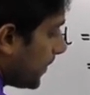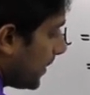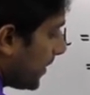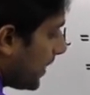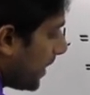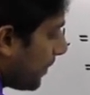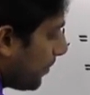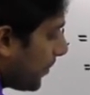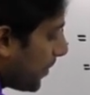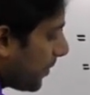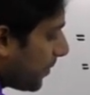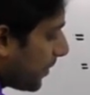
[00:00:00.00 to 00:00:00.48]

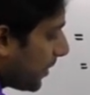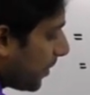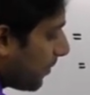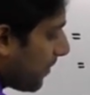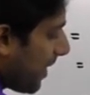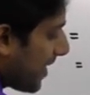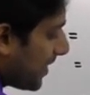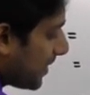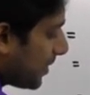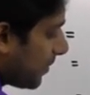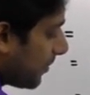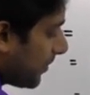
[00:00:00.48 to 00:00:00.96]
AP matlab
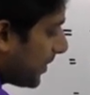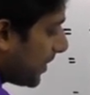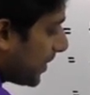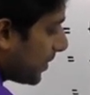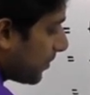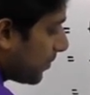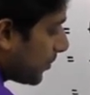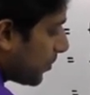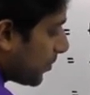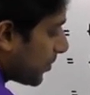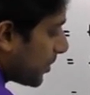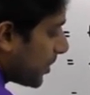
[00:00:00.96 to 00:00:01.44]

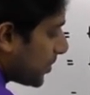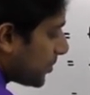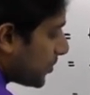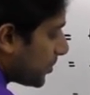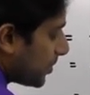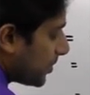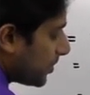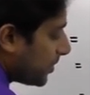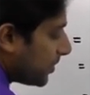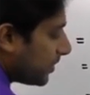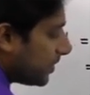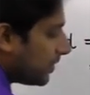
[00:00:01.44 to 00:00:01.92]
arithmetic
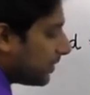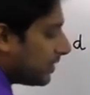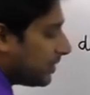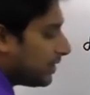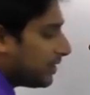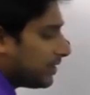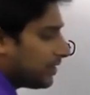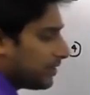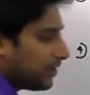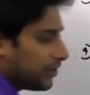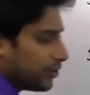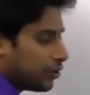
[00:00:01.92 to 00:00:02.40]
progression.
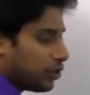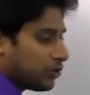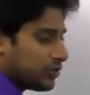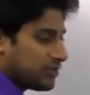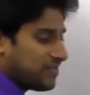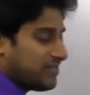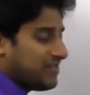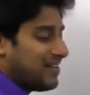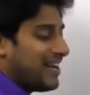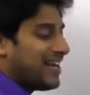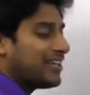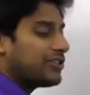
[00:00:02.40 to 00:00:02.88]
Your
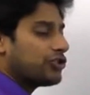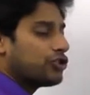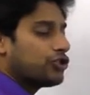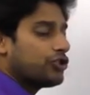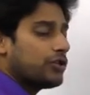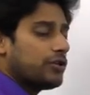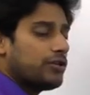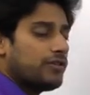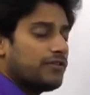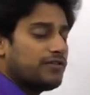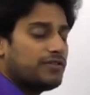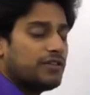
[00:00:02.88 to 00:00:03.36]

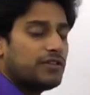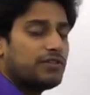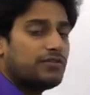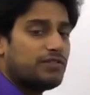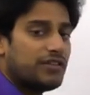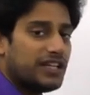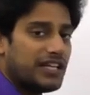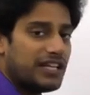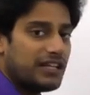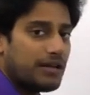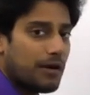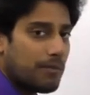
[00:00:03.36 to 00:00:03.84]
selection of the
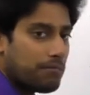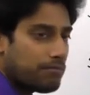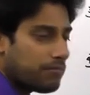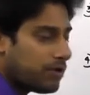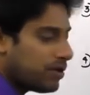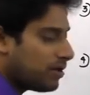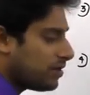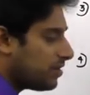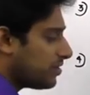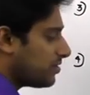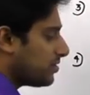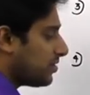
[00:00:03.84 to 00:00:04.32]
3
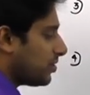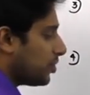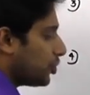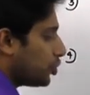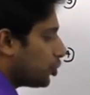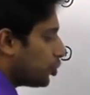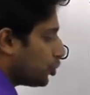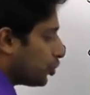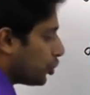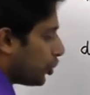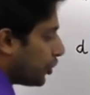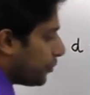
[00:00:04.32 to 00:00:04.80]
numbers
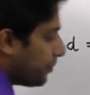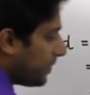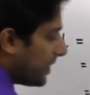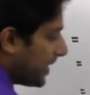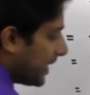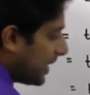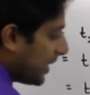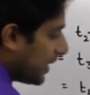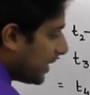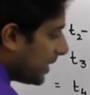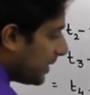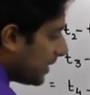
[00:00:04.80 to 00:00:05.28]
should
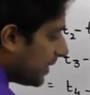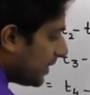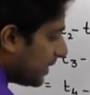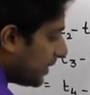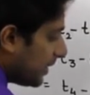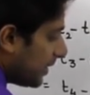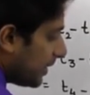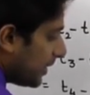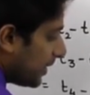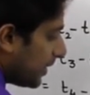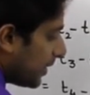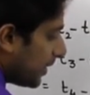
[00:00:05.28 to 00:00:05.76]
be
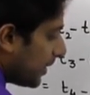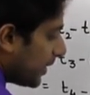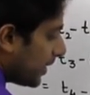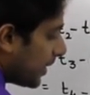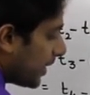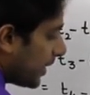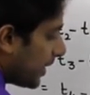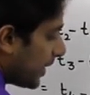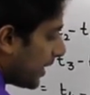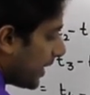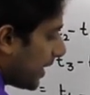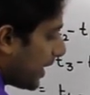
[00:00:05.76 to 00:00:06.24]

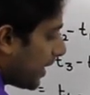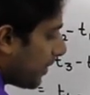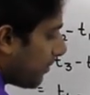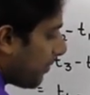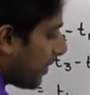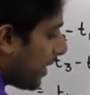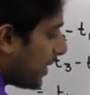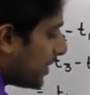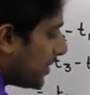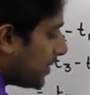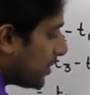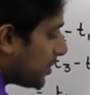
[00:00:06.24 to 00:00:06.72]
A
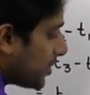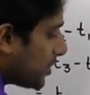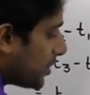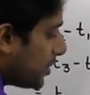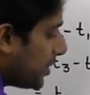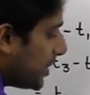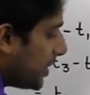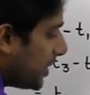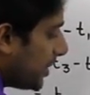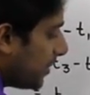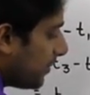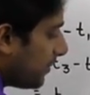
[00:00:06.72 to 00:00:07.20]
minus
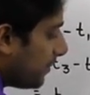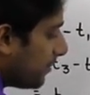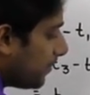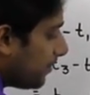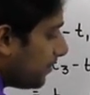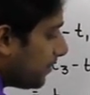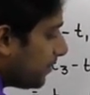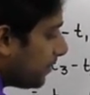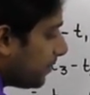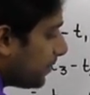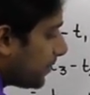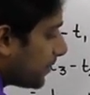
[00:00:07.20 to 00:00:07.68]
D,
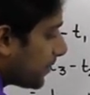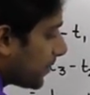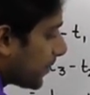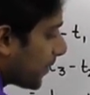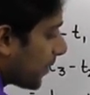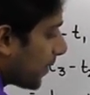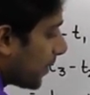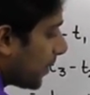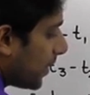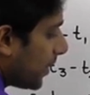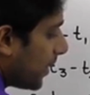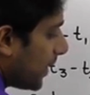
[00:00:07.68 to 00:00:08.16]

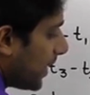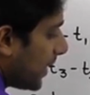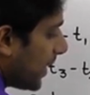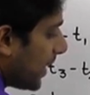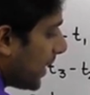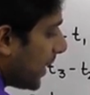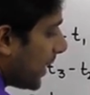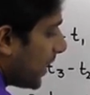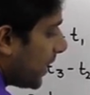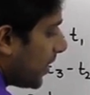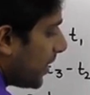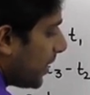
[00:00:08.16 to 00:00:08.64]

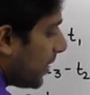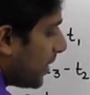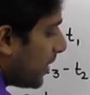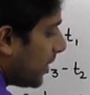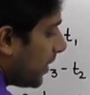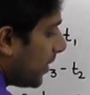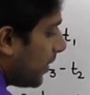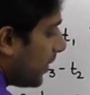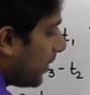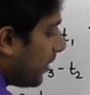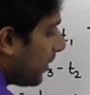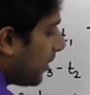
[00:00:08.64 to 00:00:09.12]
A
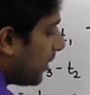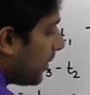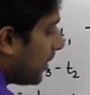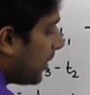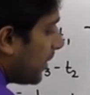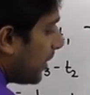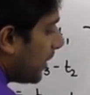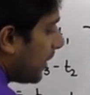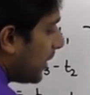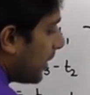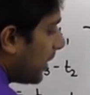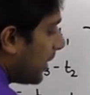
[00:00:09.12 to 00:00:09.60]

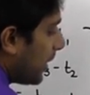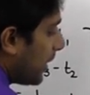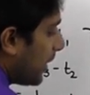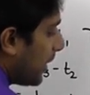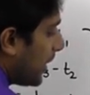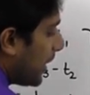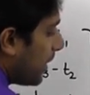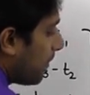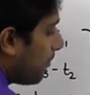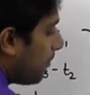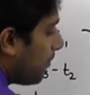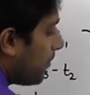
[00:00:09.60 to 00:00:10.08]

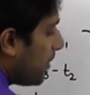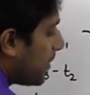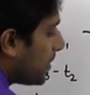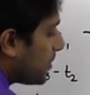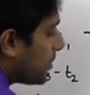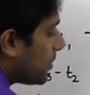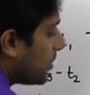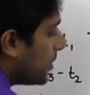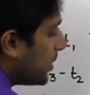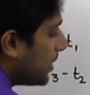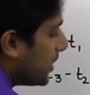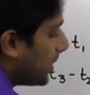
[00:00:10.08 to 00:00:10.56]

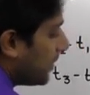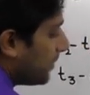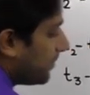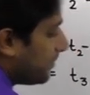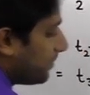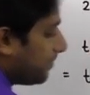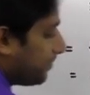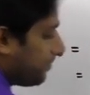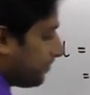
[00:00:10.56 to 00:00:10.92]
plus D.